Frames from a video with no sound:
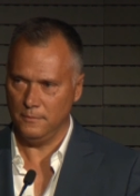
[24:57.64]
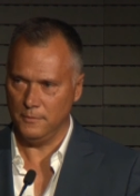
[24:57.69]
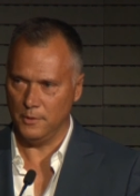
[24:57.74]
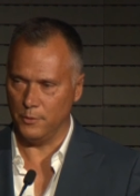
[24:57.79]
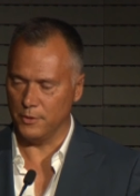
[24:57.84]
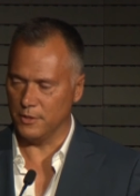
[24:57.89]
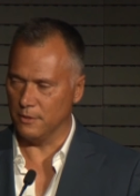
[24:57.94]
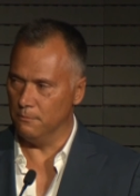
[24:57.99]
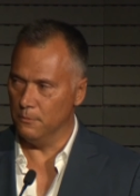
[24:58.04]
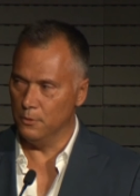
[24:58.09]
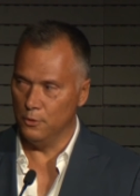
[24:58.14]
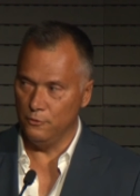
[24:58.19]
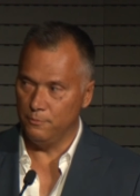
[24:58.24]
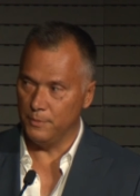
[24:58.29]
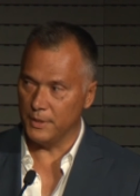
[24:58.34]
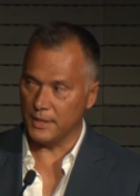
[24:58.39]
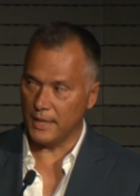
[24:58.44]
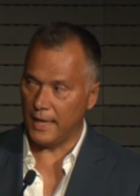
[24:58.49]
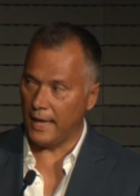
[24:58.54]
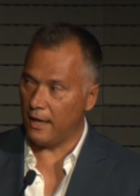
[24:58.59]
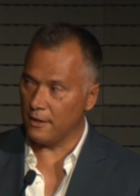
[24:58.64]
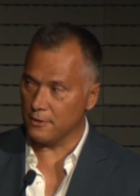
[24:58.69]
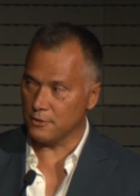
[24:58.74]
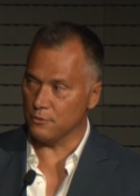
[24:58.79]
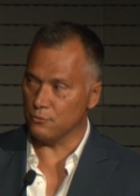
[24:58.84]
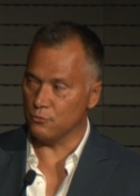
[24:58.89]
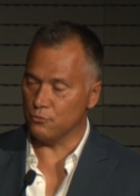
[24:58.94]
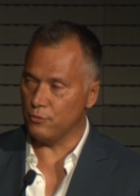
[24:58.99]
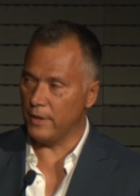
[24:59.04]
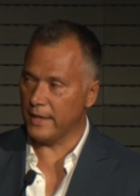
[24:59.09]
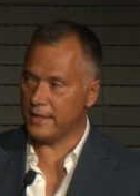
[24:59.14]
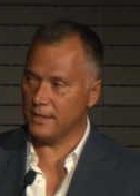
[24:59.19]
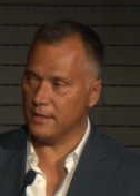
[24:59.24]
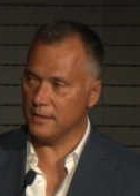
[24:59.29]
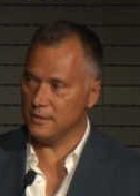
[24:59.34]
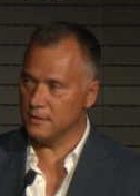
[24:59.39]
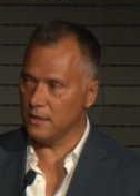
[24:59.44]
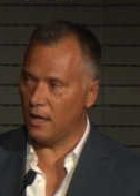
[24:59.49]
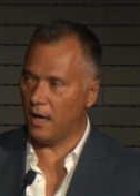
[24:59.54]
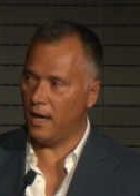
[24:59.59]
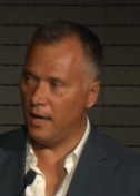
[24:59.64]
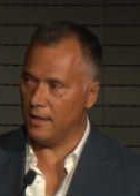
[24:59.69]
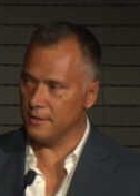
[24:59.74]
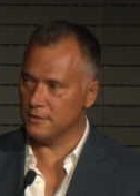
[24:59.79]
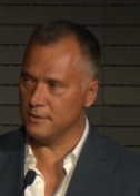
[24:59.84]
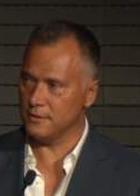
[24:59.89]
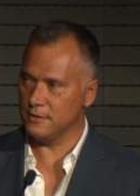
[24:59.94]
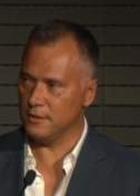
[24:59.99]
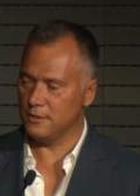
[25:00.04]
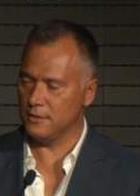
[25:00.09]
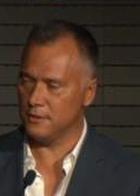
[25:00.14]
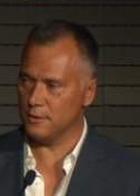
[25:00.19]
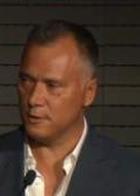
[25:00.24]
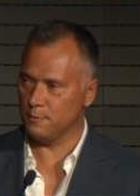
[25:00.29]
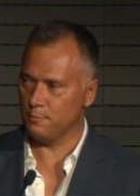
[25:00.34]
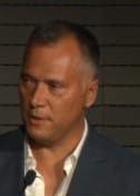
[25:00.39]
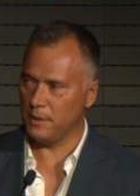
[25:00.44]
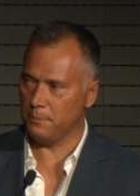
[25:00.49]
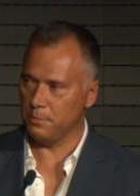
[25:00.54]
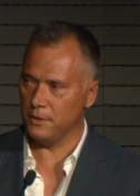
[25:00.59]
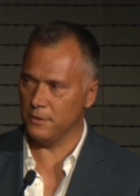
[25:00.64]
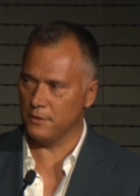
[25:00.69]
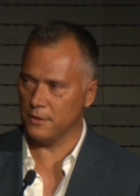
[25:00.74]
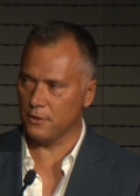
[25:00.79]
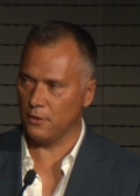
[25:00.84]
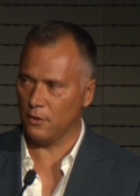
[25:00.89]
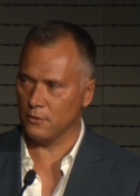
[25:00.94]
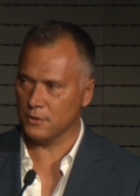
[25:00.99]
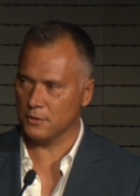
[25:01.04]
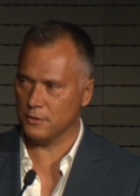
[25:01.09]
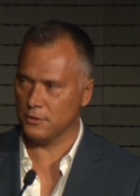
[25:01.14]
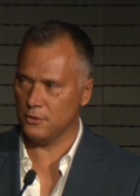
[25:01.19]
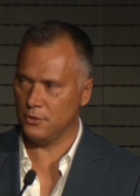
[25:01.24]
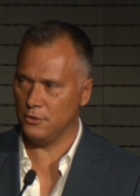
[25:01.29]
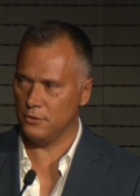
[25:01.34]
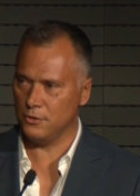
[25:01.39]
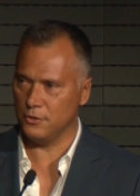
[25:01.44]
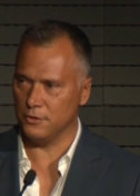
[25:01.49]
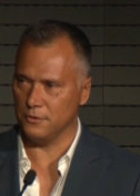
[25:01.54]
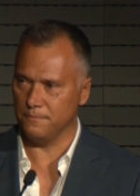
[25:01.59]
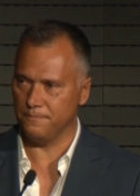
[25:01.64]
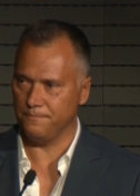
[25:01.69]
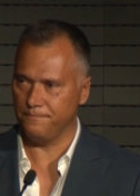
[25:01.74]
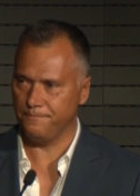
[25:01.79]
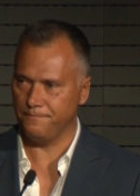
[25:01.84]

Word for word: There is a movement now to recognise Indigenous people in the Constitution.